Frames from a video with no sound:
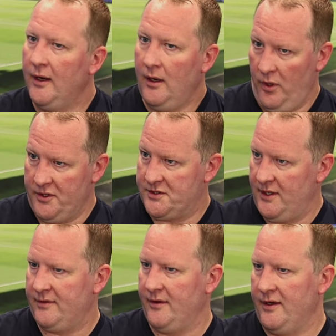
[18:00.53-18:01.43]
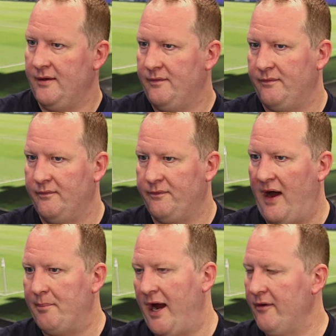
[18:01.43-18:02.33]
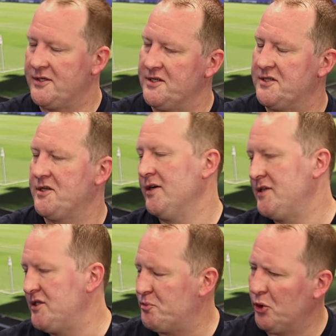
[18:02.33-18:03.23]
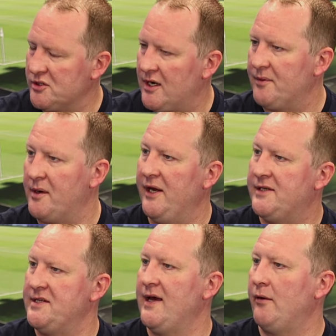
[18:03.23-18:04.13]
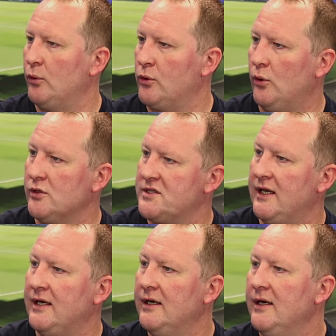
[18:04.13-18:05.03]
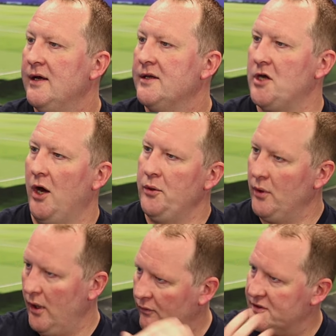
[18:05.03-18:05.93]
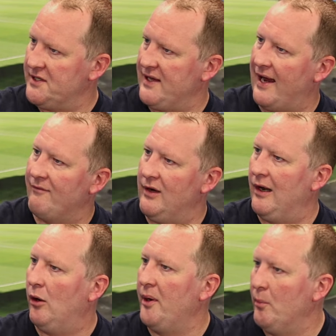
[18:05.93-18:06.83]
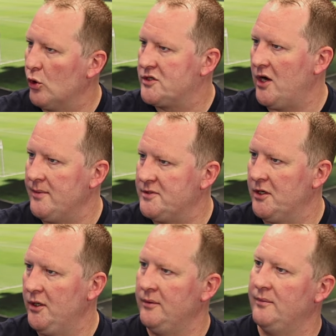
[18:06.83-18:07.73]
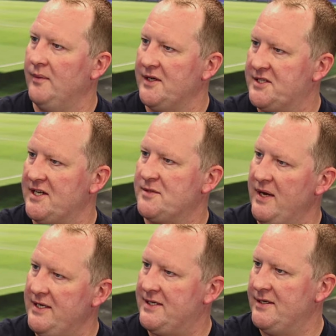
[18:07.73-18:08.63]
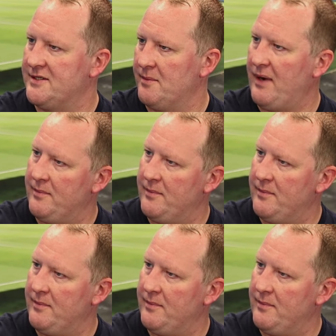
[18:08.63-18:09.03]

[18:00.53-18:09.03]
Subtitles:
whereas the FAB Heritage Society Sports Club Committee, they're all quarterly. So obviously they have a little bit more time to assess meetings to maybe work